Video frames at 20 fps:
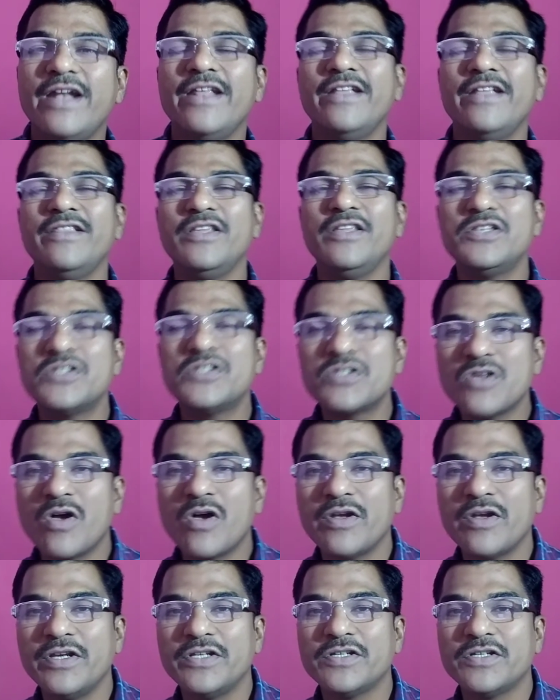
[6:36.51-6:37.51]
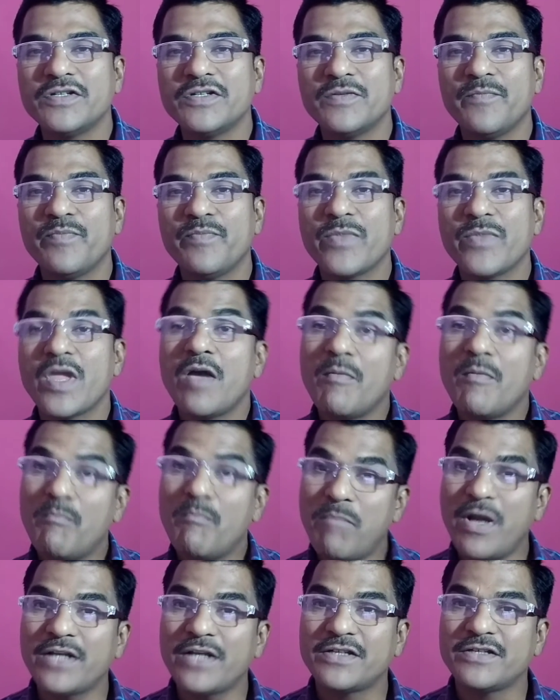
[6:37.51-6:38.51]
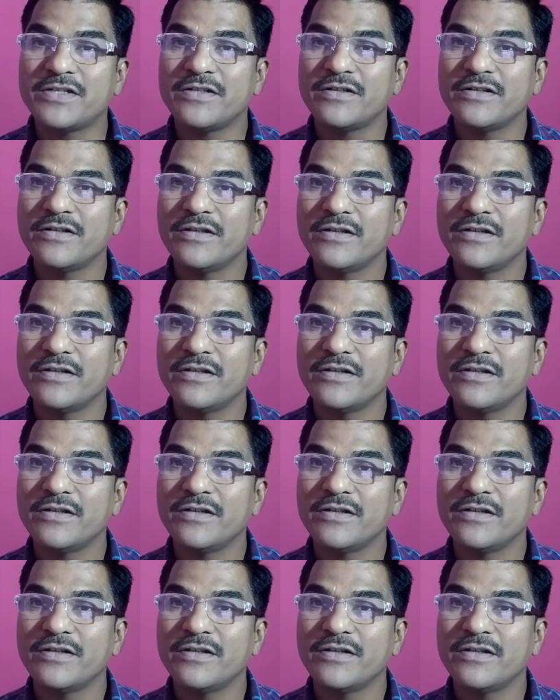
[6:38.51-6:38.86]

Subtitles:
in this sonnet, but